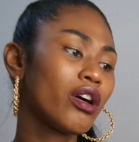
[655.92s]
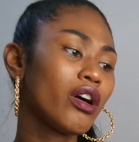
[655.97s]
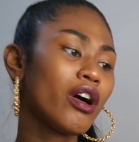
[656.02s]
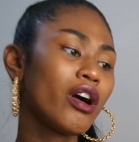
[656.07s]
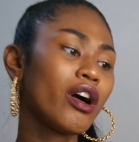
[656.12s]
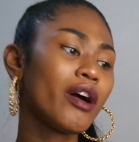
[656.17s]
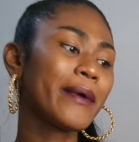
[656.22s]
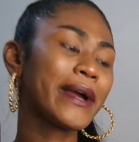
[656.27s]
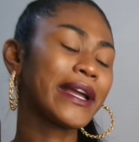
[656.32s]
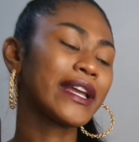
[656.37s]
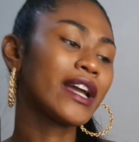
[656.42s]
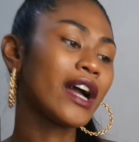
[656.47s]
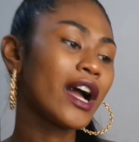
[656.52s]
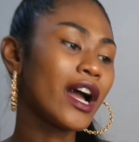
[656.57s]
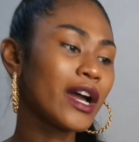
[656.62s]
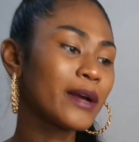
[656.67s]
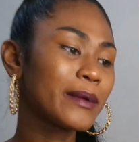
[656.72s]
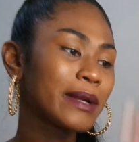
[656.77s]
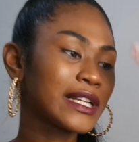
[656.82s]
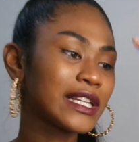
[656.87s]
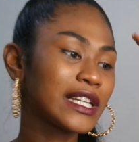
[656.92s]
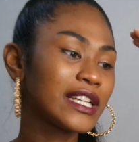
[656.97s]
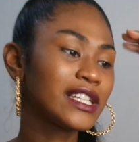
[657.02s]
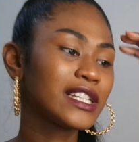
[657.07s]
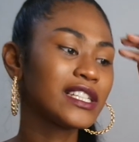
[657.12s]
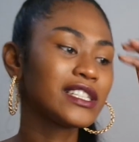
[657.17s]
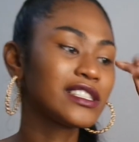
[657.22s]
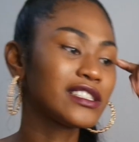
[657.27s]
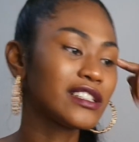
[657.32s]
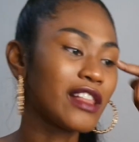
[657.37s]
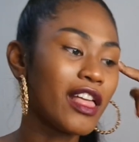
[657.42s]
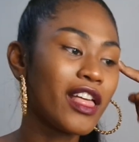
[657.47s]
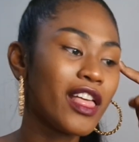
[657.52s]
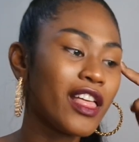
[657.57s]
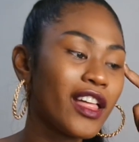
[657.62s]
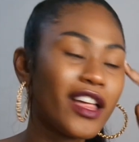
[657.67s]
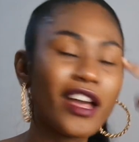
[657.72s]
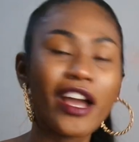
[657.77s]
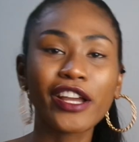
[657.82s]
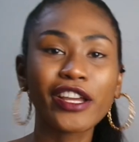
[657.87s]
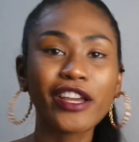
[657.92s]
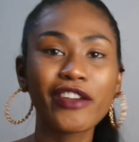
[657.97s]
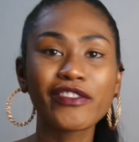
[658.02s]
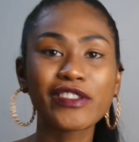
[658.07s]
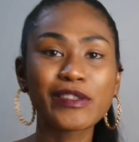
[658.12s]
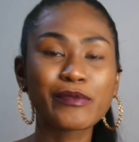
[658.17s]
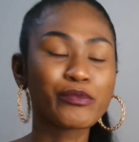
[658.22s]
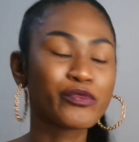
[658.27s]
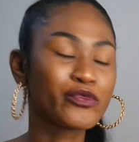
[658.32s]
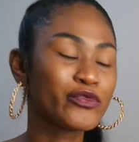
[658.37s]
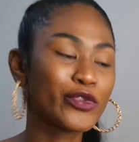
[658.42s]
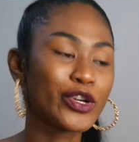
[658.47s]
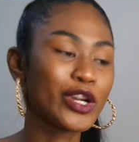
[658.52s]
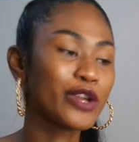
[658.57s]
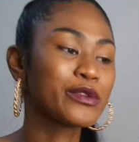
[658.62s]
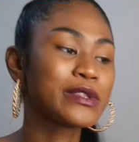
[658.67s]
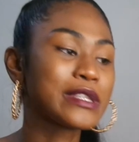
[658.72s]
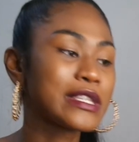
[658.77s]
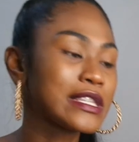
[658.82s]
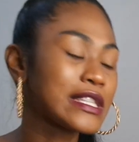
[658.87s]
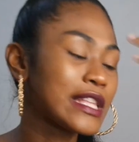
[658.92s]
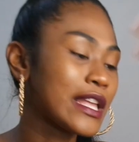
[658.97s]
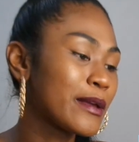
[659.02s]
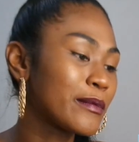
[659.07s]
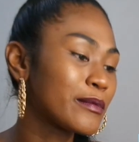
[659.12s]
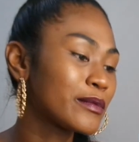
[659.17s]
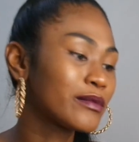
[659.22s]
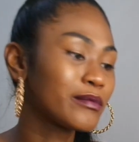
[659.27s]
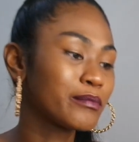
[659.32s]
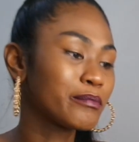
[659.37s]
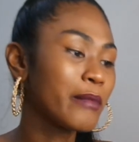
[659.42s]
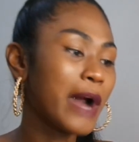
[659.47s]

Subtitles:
Oh my god, McClellan, I can't even pronounce his name.